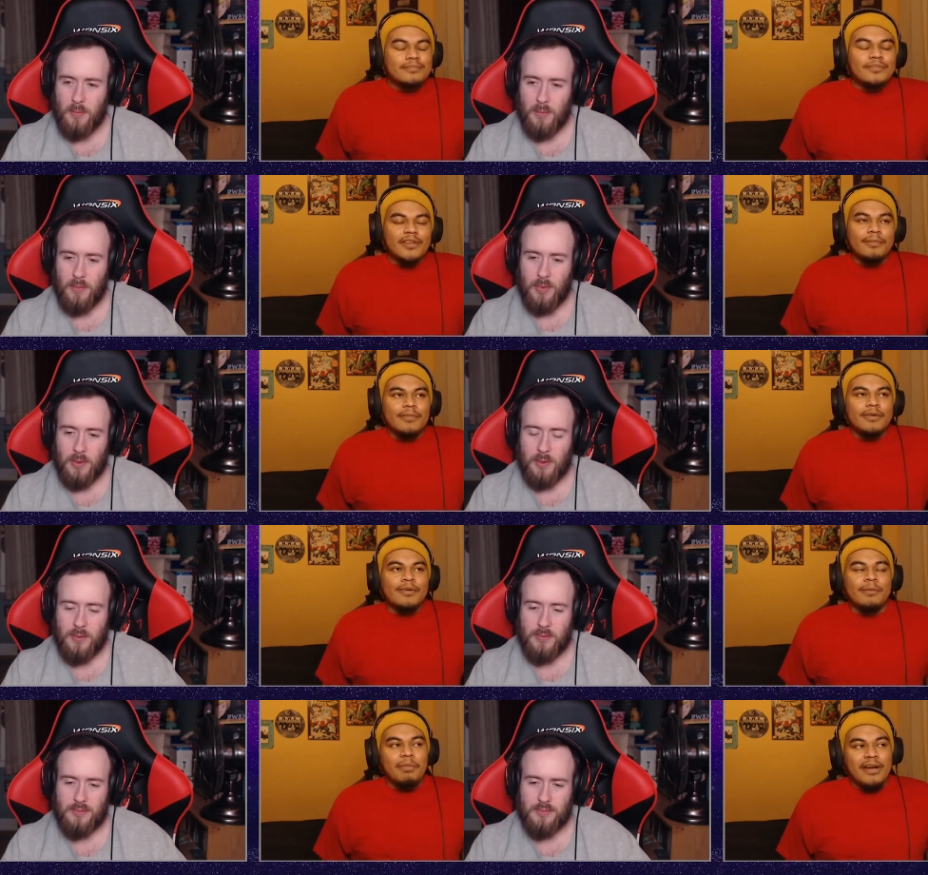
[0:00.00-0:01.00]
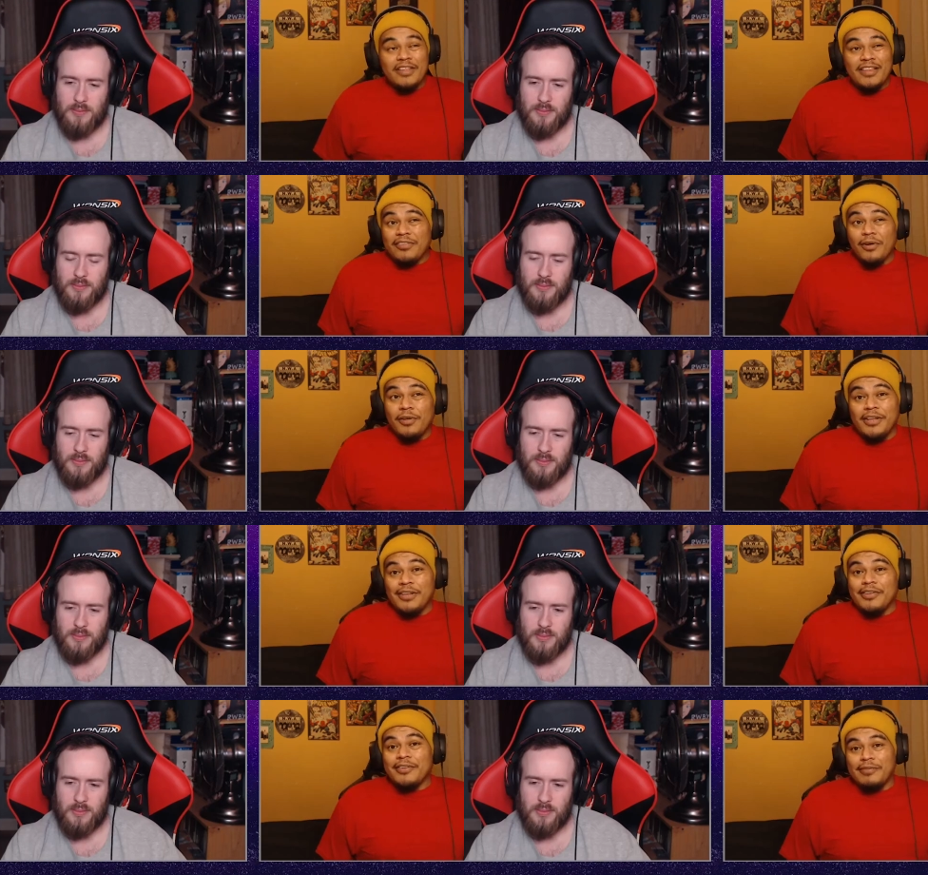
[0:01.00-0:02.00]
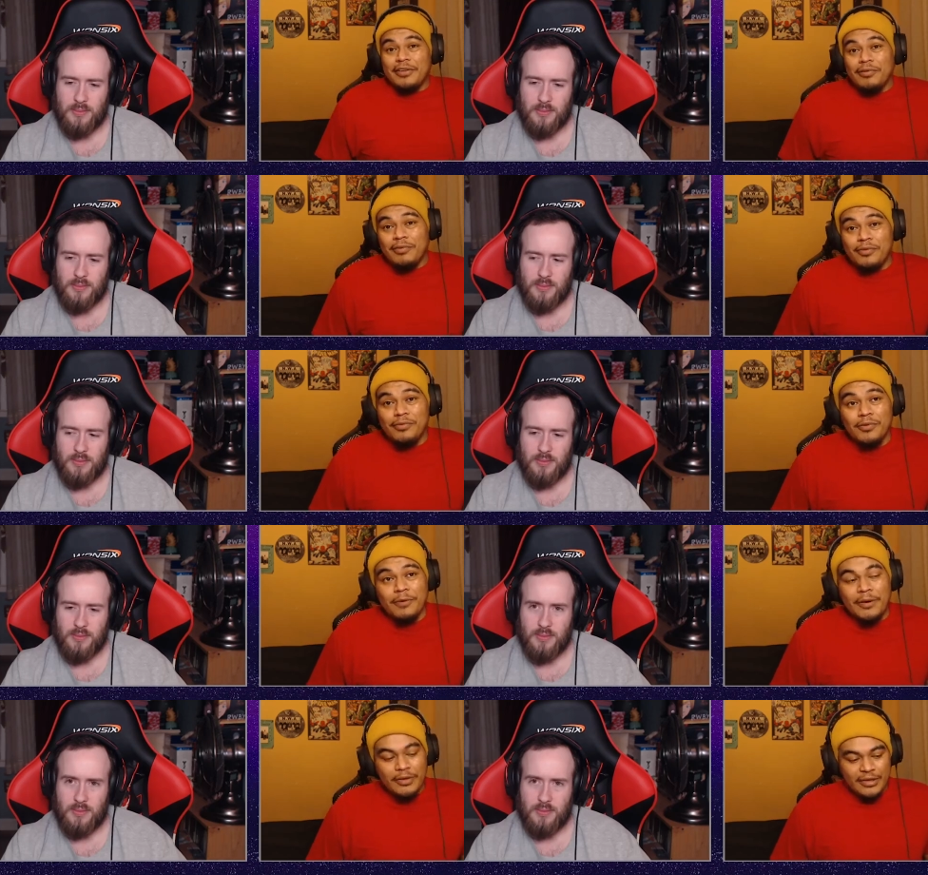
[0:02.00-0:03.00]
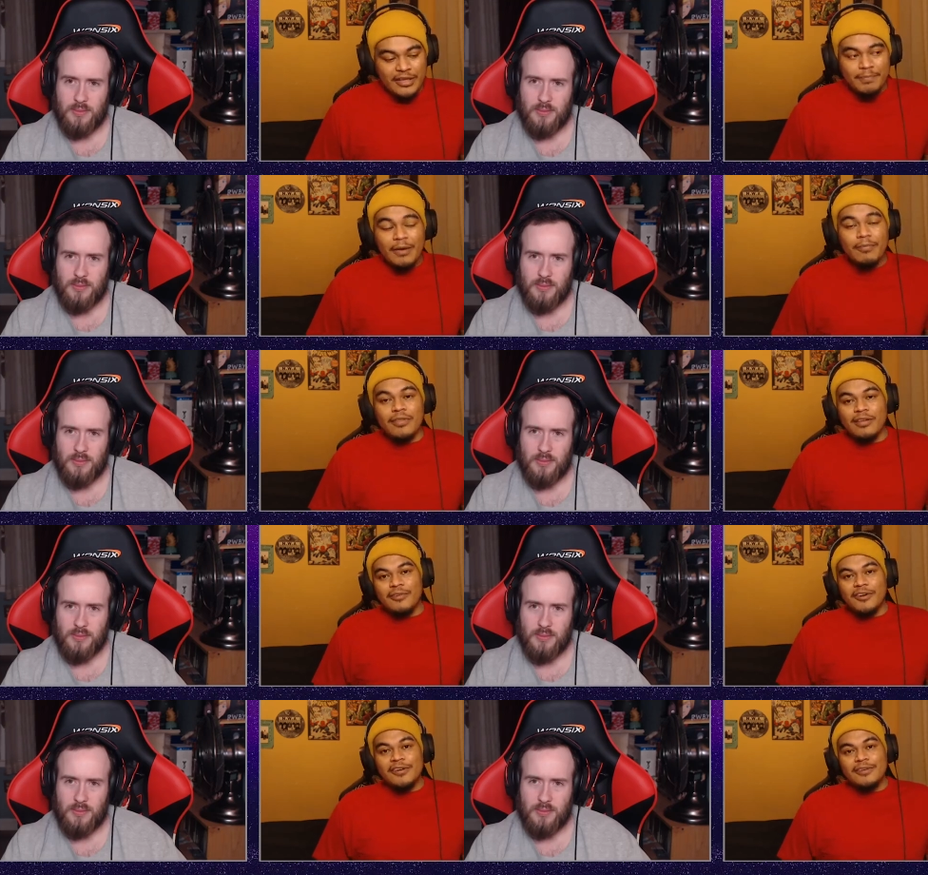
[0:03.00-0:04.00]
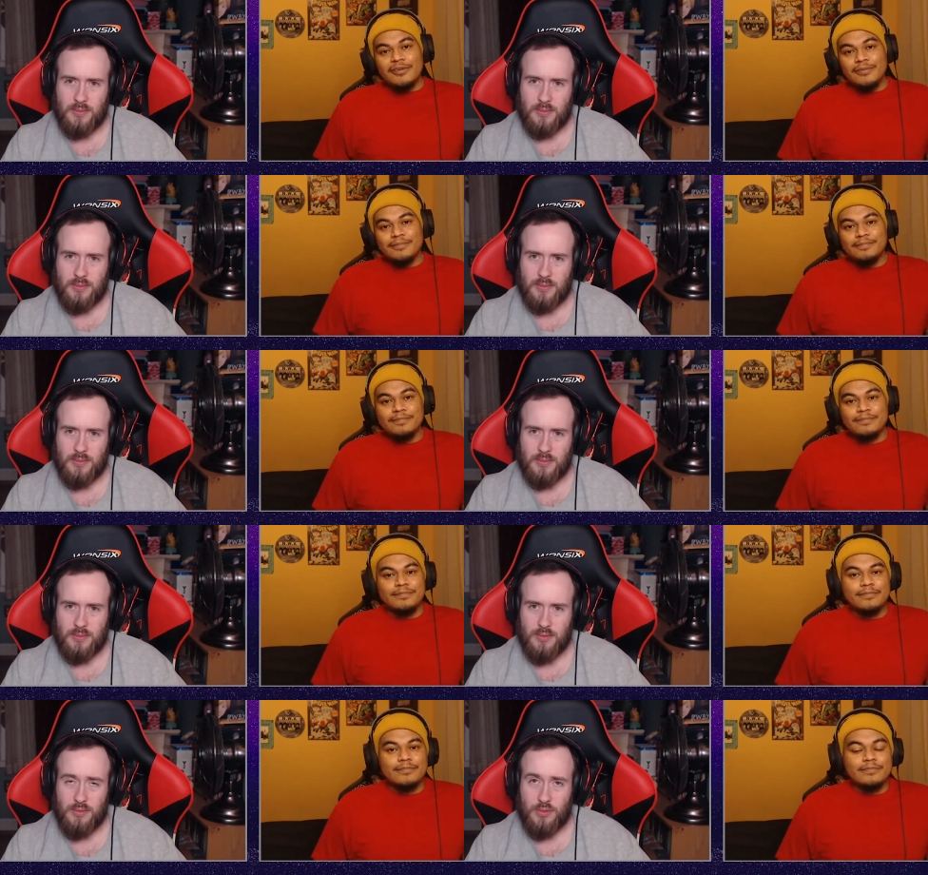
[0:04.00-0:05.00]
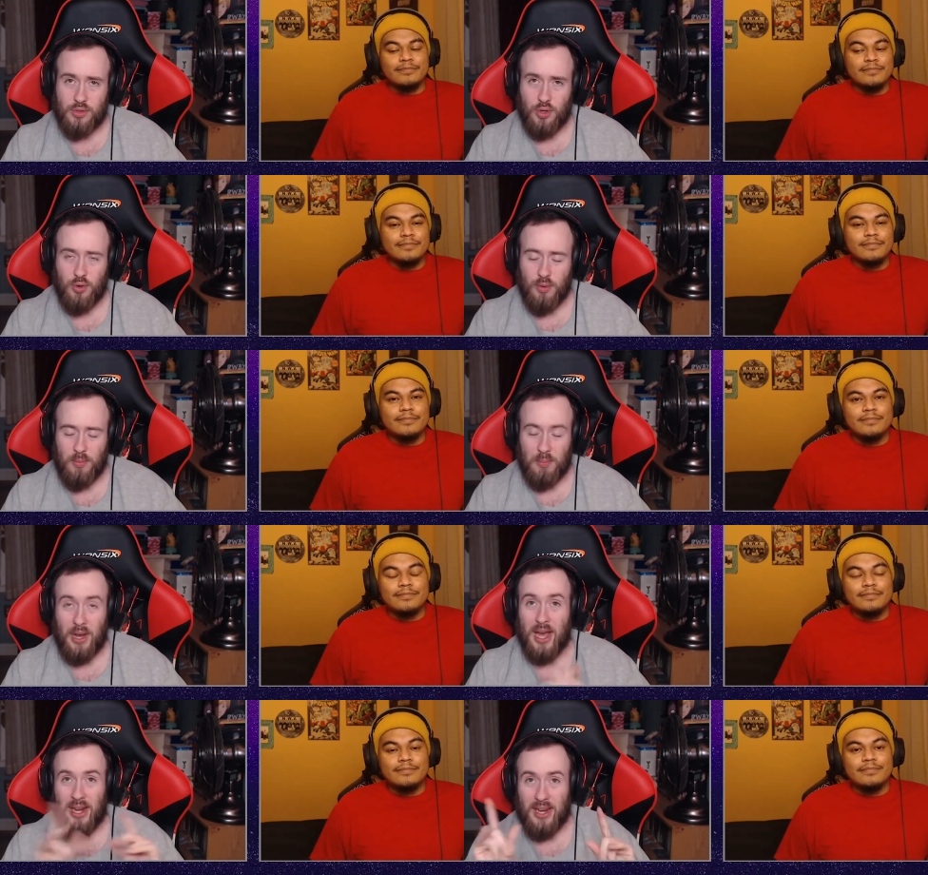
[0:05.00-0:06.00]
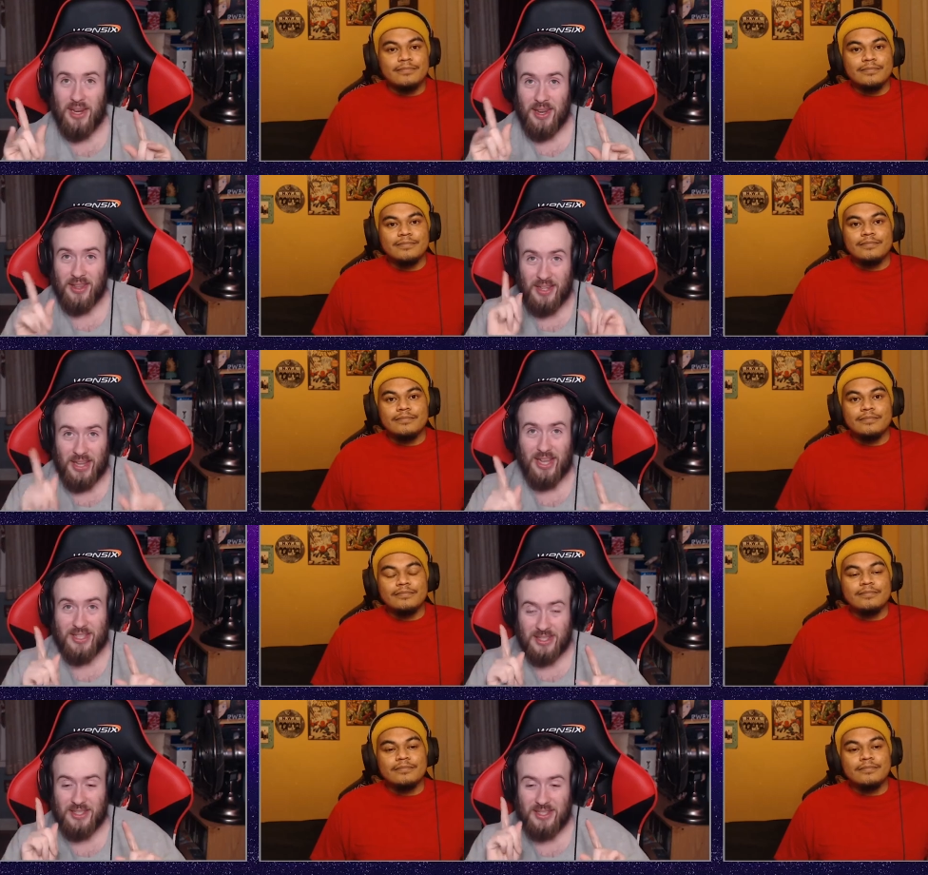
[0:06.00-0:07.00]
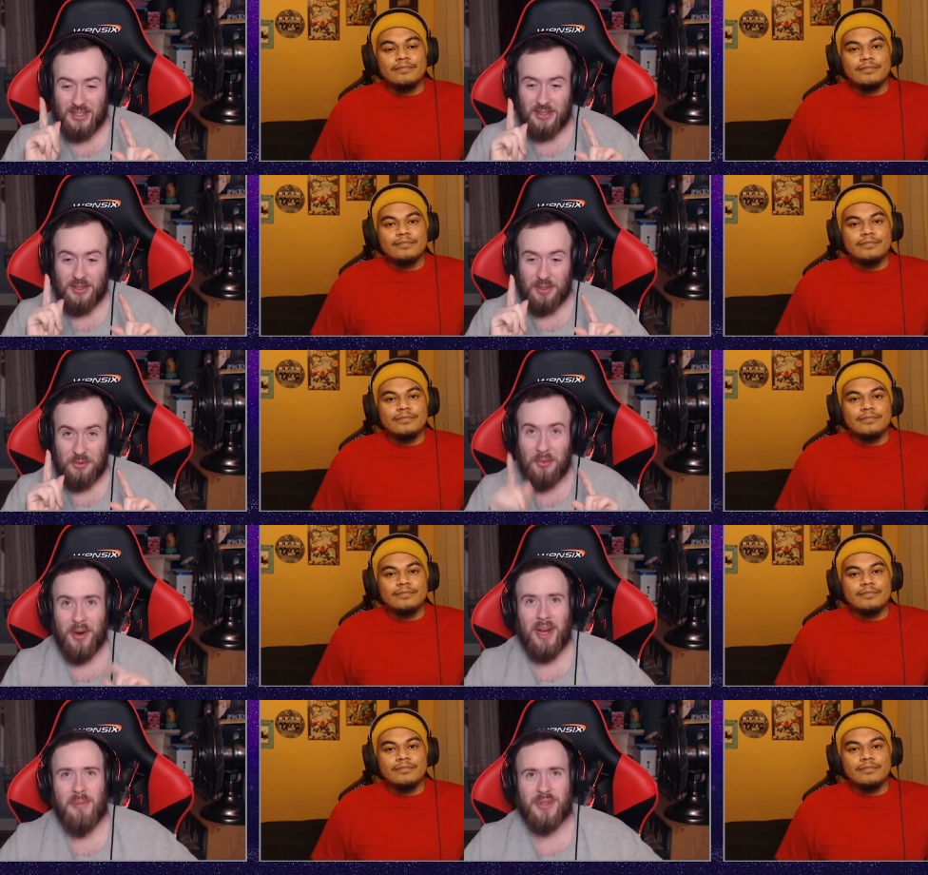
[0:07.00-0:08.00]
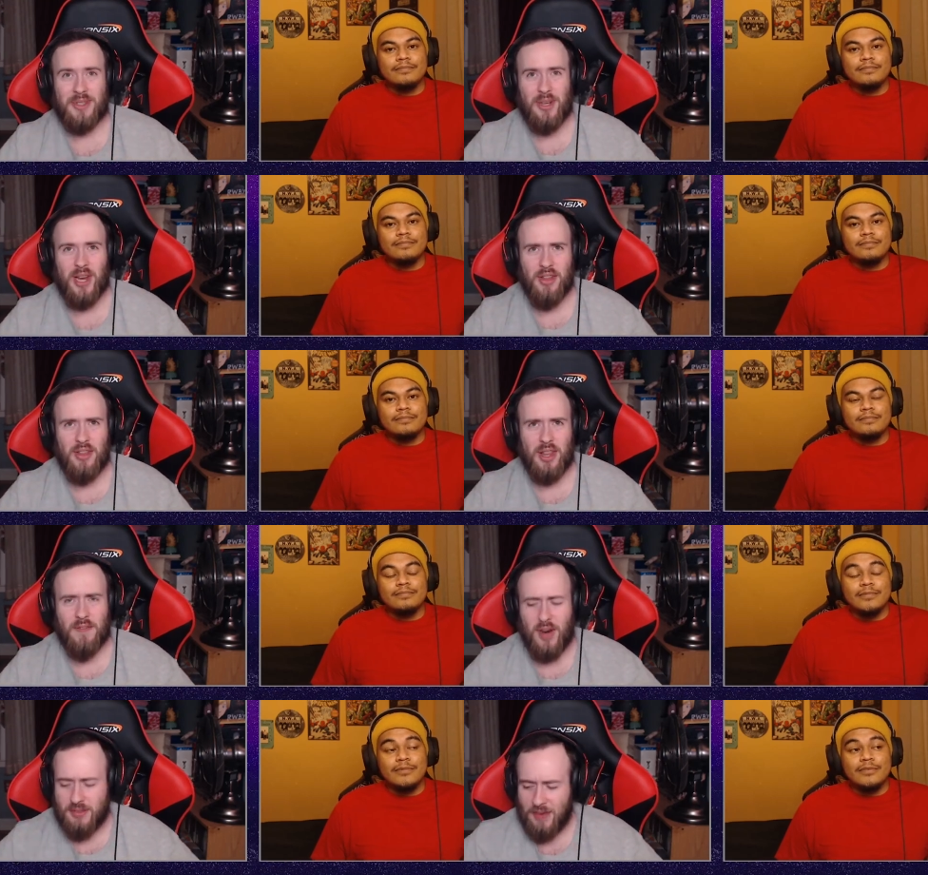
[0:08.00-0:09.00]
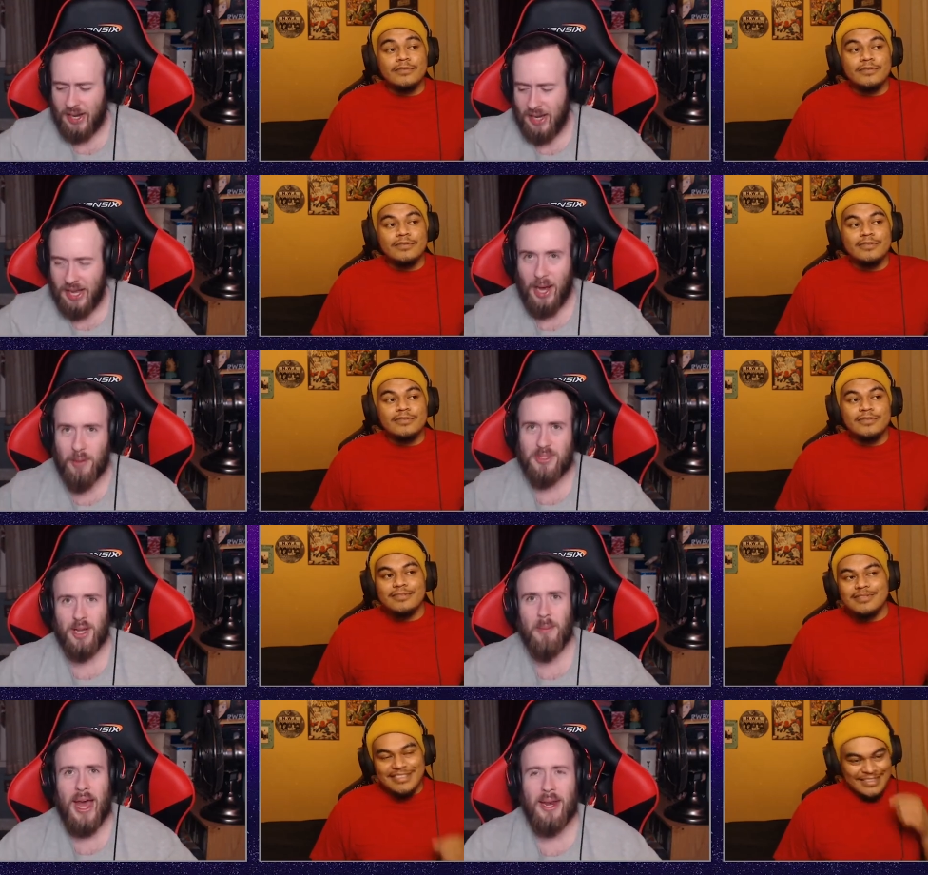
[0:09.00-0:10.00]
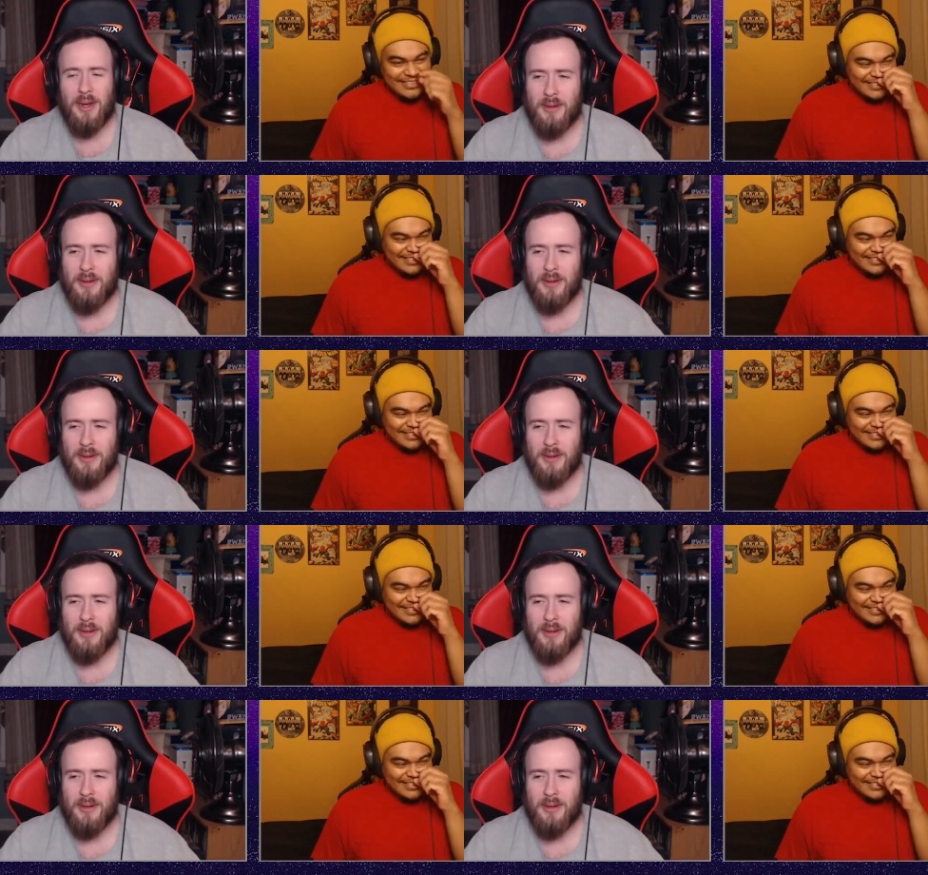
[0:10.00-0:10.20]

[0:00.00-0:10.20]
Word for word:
Speaker 1: Yep, but I think that's all he needs. I mean, you, you can barely keep up with him, man.
Speaker 2: True, but nonetheless, great episode. Other than the first fight, I'm still mad.